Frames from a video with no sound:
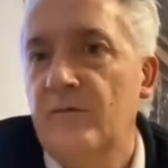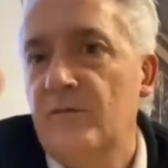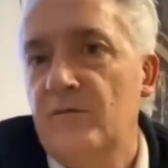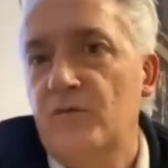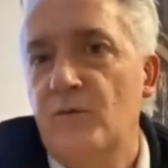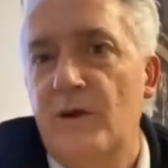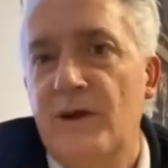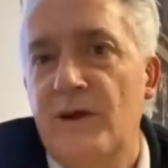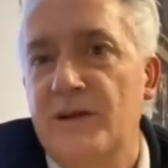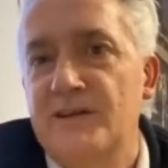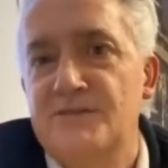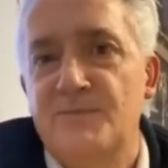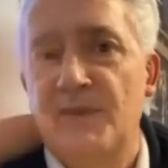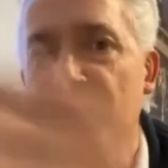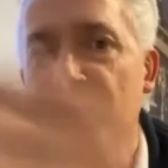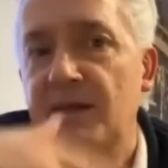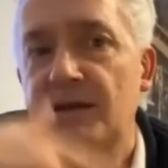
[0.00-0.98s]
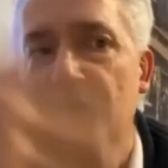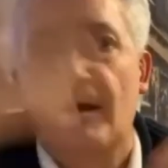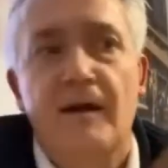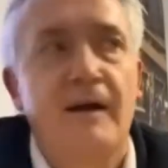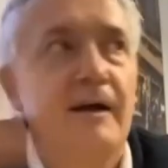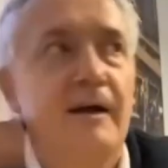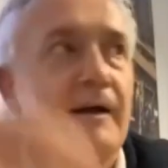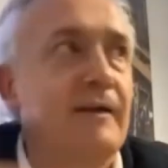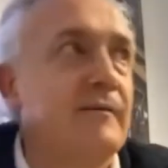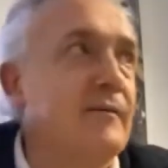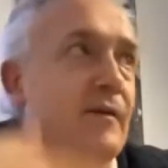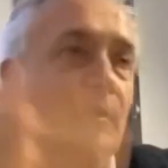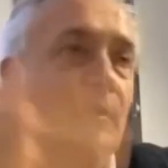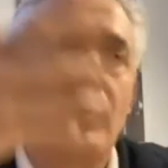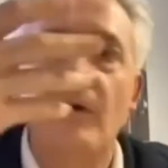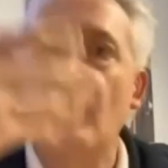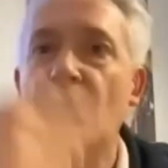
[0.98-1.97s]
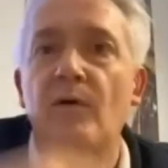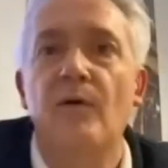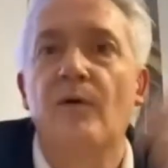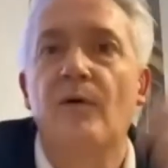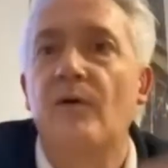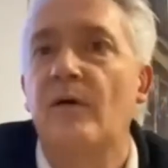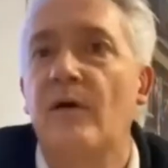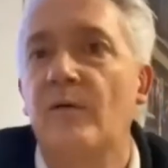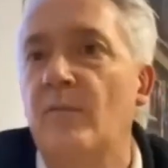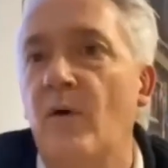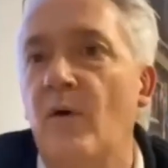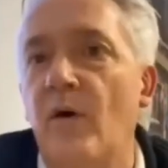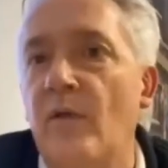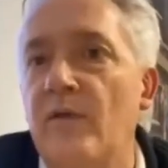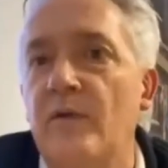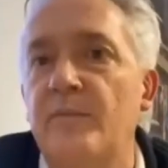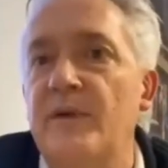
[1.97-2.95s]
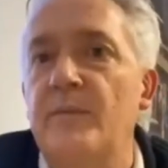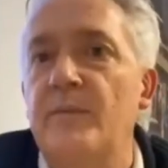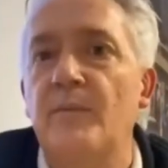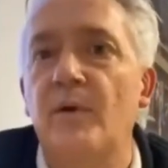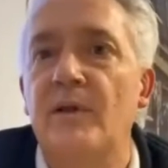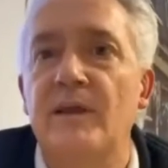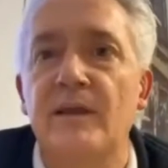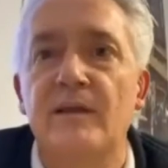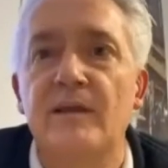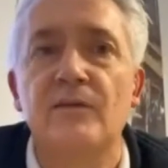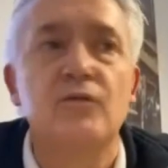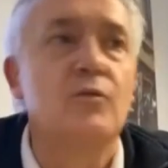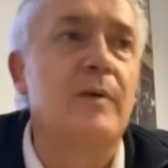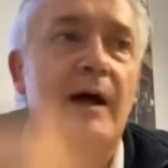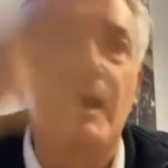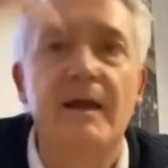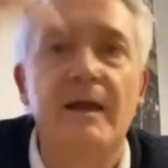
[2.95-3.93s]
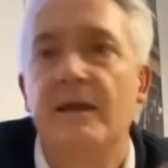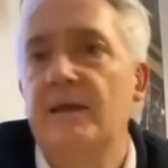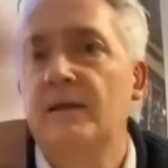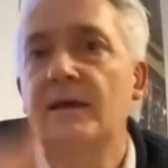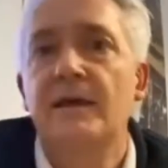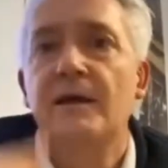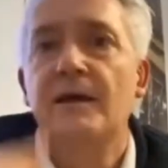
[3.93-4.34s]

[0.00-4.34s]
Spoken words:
you are in Spain and other people in Dubai,